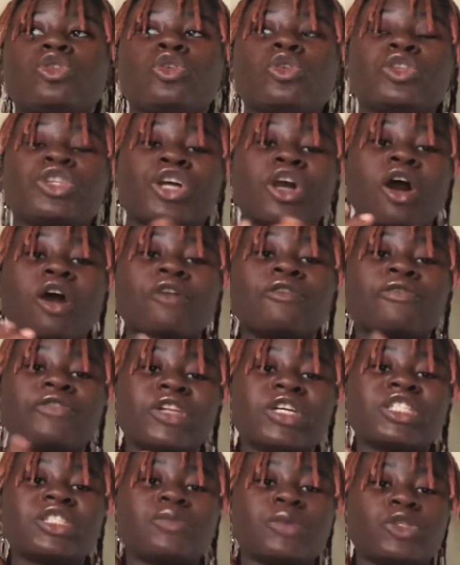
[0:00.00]
the
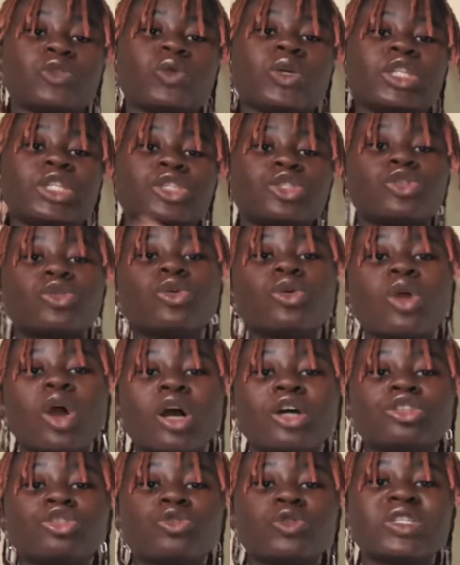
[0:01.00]
conflicts between the two
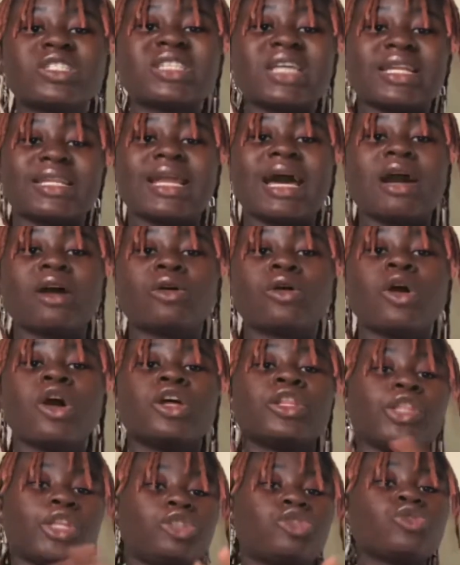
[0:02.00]
countries, and now
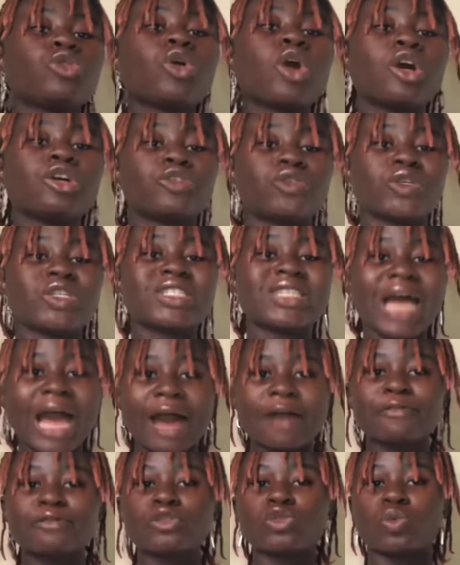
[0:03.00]
the two countries
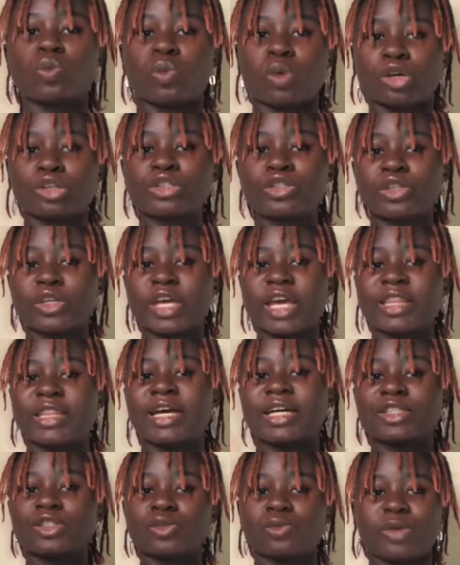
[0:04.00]
have to work
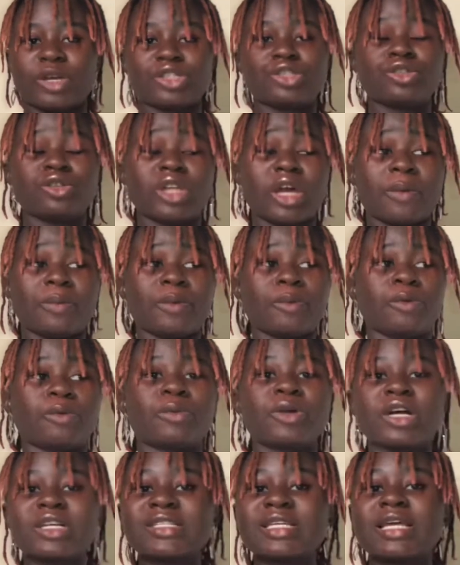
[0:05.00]
together to rescue their people.
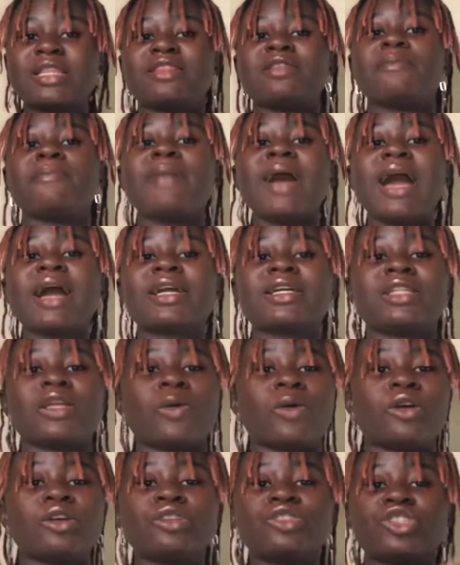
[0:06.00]
Because in the bank, there
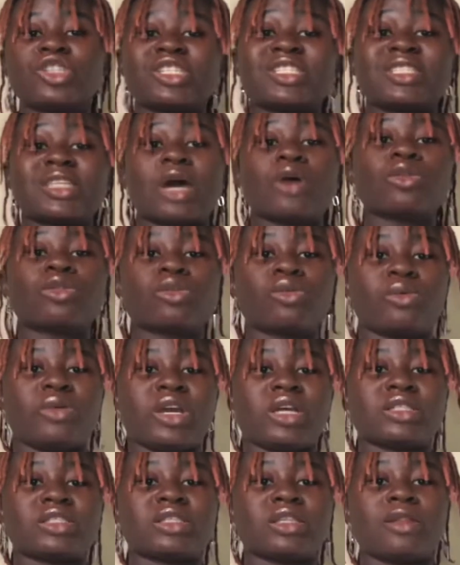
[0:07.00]
weren't just South
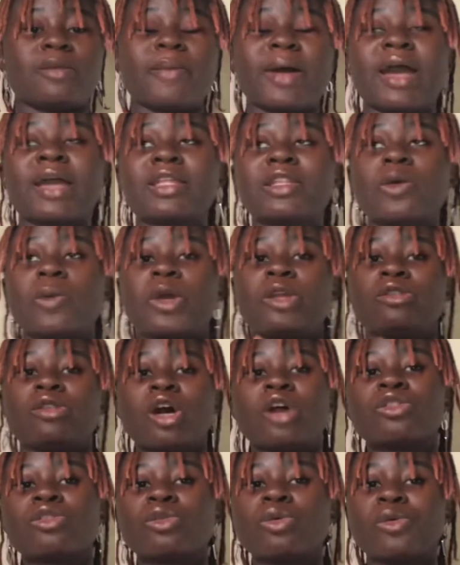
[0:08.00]
Koreans in the bank; there were
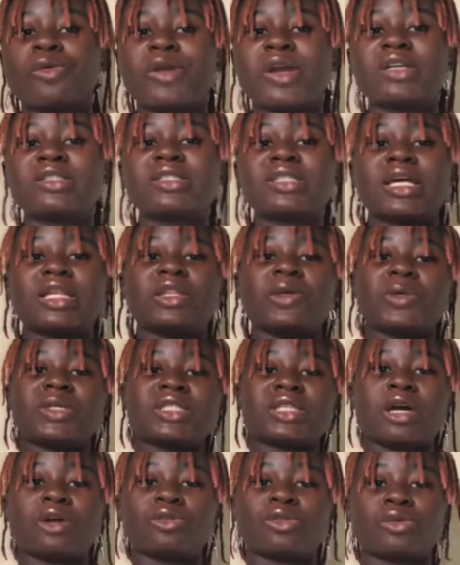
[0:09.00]
North Koreans and there were
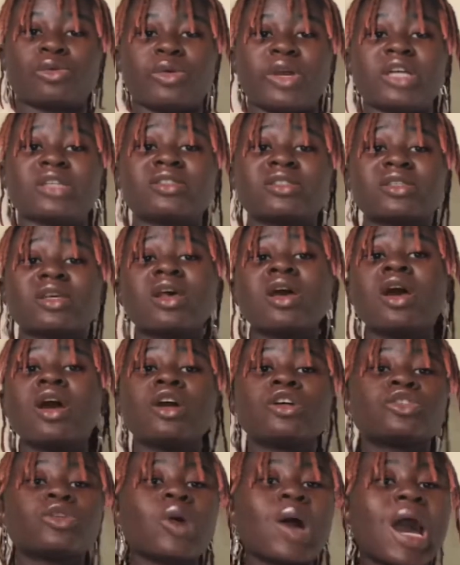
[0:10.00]
South Koreans.
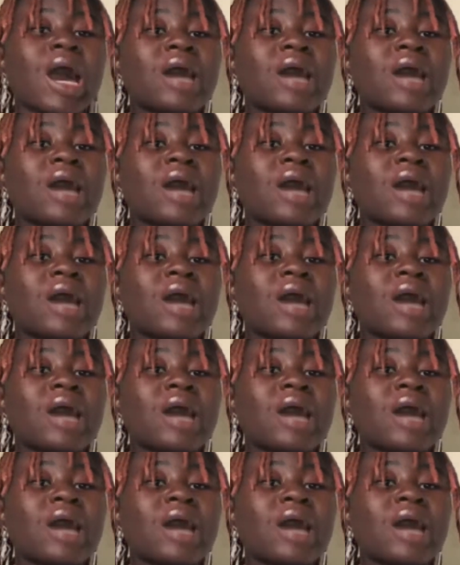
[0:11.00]
So